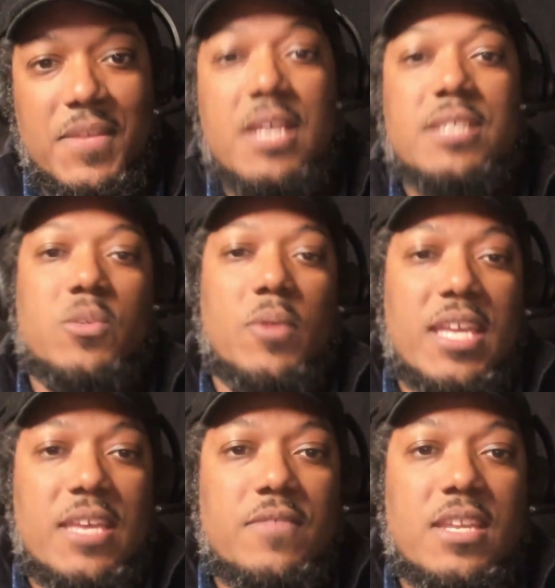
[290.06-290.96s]
So
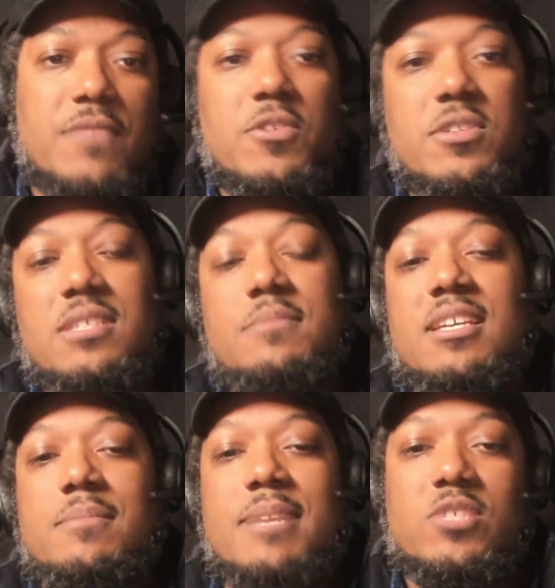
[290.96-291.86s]
even if you're
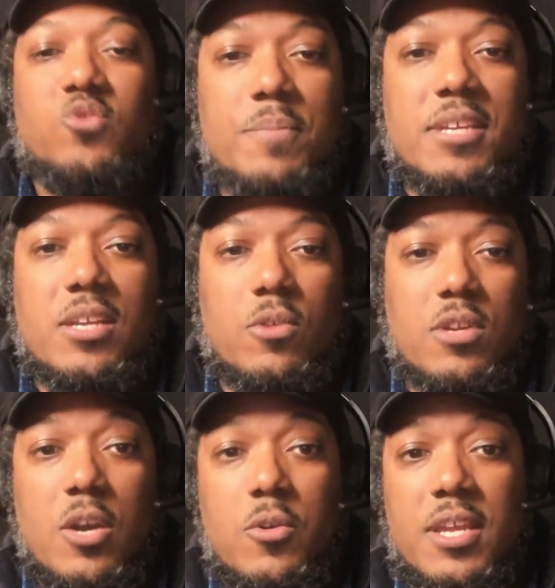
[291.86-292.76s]
intimidated by scripting or
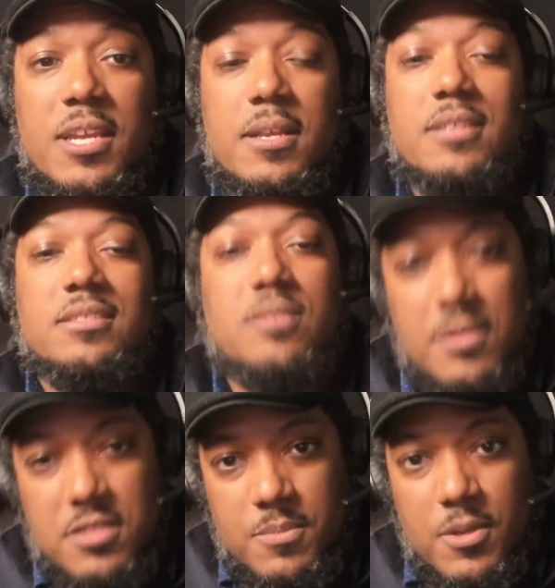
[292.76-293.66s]
coding,
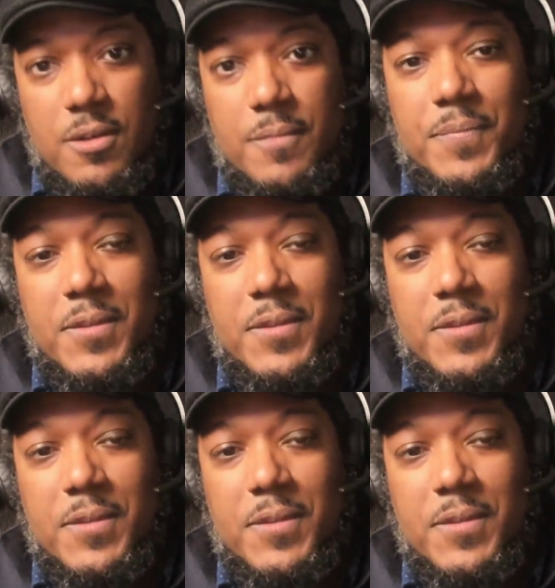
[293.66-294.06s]
start small.